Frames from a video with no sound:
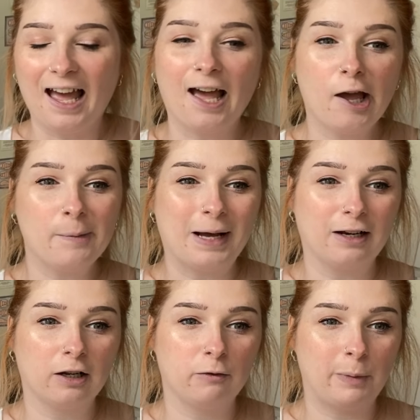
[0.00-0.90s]
Um, and
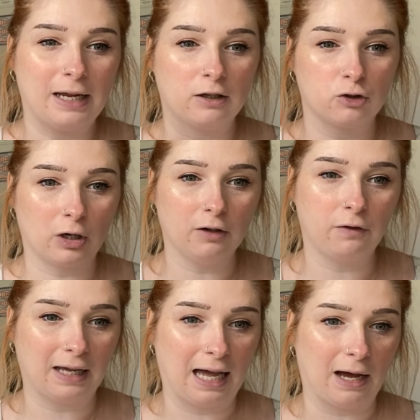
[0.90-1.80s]
I've been trying to
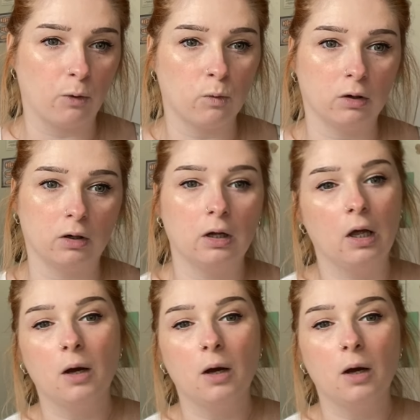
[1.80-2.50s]
figure out what